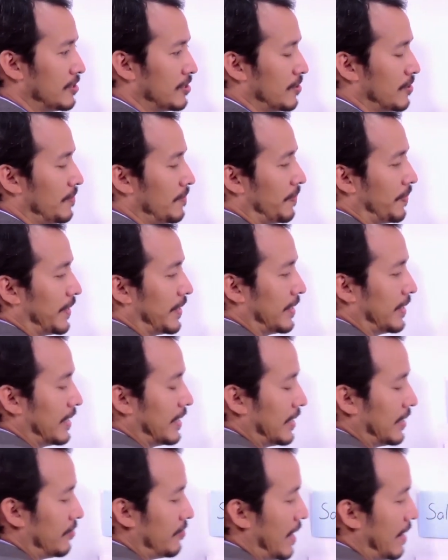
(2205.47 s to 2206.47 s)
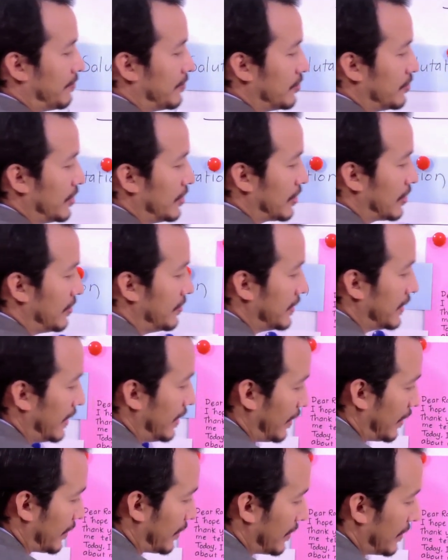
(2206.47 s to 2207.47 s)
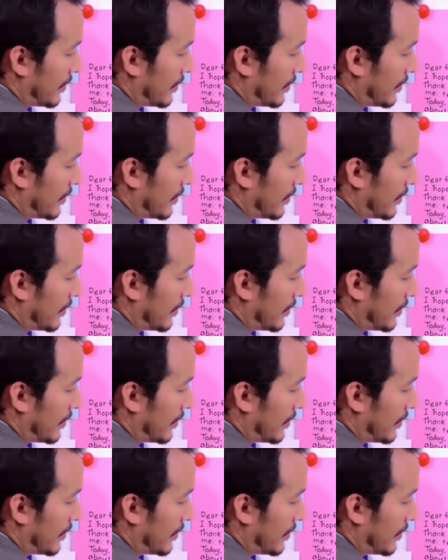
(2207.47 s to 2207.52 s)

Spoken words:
So you have to include here.